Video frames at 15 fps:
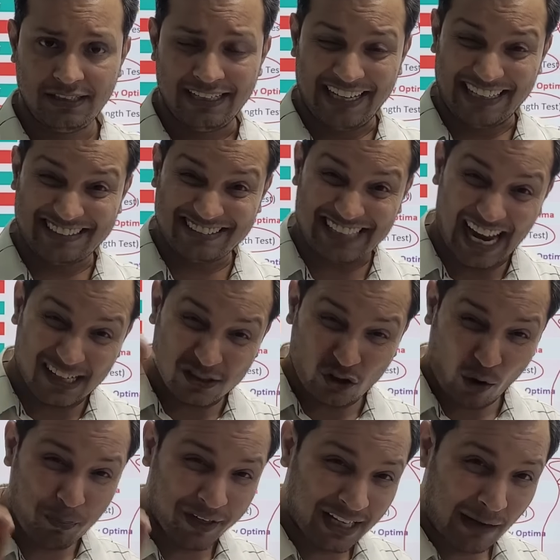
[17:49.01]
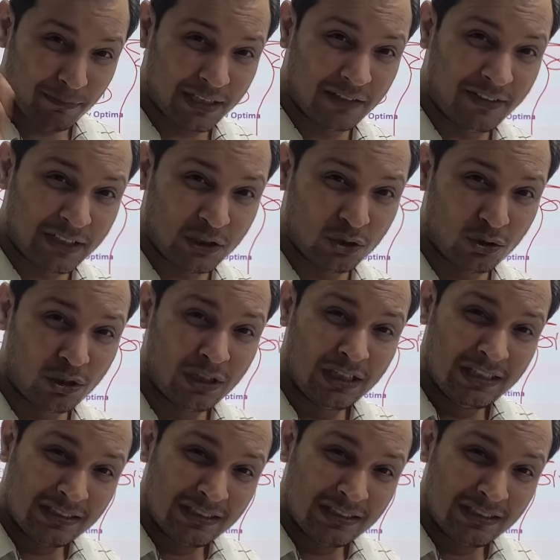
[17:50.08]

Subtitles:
Exact topic I am giving you.